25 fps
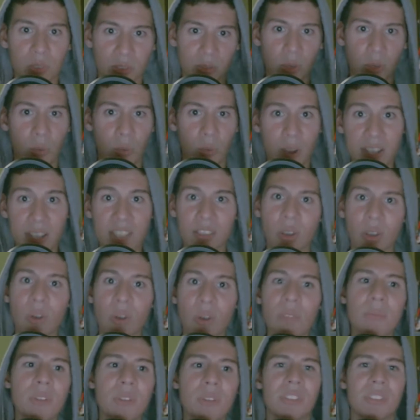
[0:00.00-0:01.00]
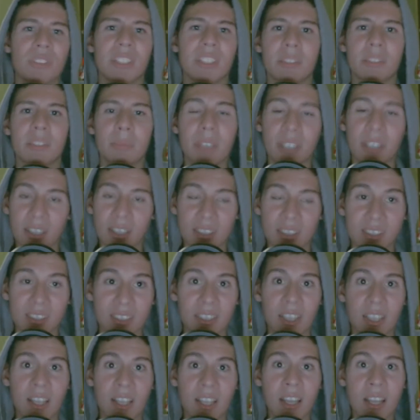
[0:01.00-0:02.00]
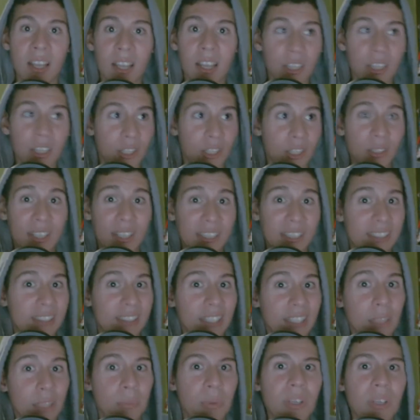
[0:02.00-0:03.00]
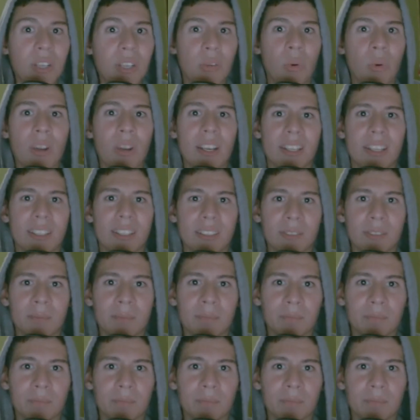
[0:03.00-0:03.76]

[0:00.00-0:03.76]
reggaeton music, because you get sick pretty quick.